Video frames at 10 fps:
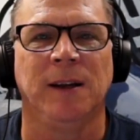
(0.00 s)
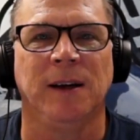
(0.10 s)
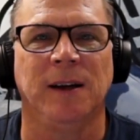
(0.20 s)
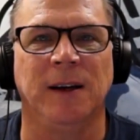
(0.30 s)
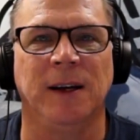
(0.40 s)

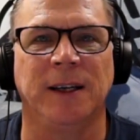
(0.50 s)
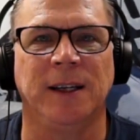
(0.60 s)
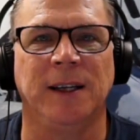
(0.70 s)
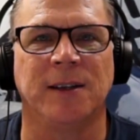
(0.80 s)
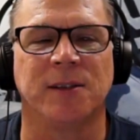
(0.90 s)
I can
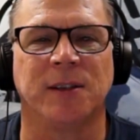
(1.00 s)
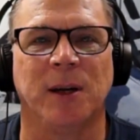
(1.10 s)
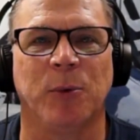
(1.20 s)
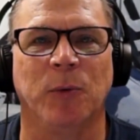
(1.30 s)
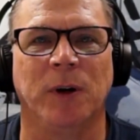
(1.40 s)
get this thing
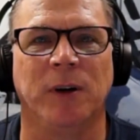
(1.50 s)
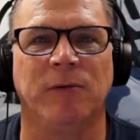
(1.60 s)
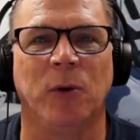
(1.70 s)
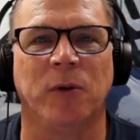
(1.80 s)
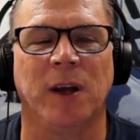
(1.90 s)
up and running
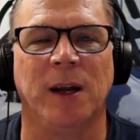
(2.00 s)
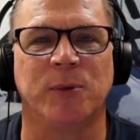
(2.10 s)
full time.